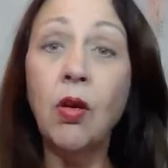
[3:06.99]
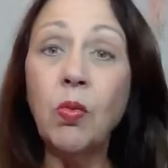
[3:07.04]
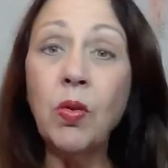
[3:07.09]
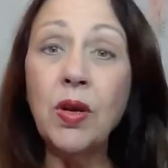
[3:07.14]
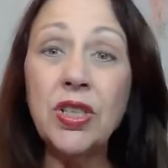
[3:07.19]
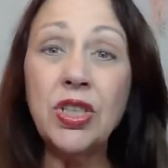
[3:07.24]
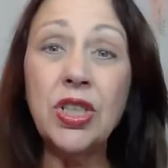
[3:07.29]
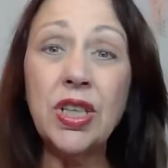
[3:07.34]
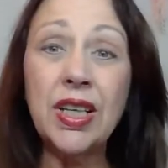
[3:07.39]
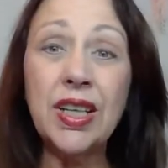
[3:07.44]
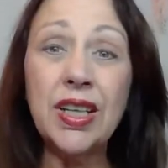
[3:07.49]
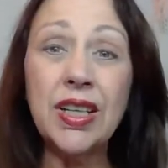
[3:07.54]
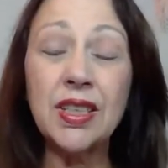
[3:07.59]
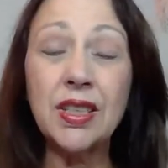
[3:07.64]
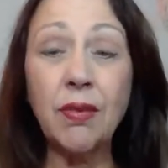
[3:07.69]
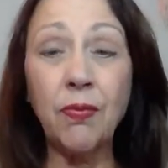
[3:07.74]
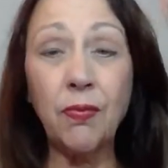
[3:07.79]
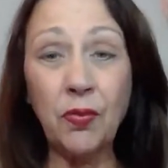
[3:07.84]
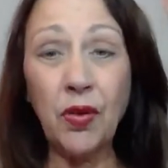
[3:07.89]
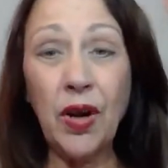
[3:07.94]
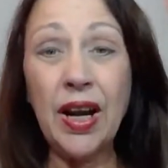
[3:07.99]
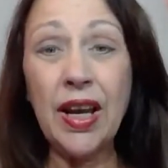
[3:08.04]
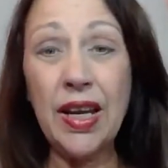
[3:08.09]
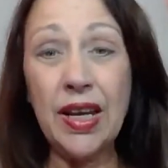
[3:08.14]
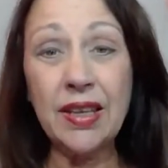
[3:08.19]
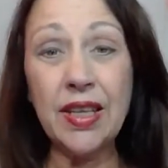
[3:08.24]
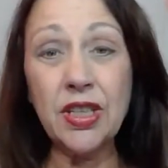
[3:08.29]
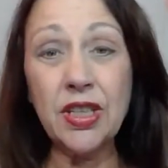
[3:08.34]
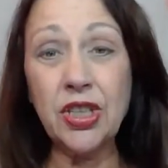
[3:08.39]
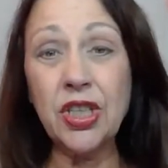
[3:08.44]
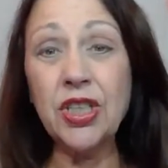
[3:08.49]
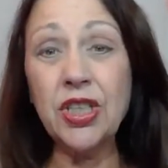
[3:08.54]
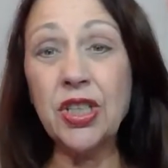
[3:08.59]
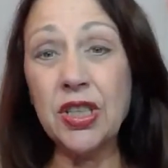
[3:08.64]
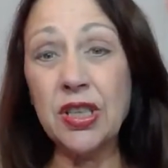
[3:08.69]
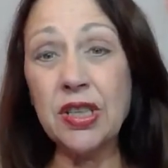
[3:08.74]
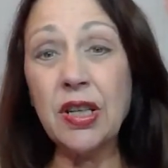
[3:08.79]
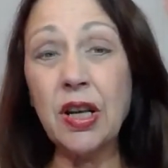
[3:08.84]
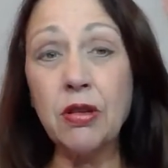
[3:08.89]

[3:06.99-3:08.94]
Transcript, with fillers: When she gets afraid that she's just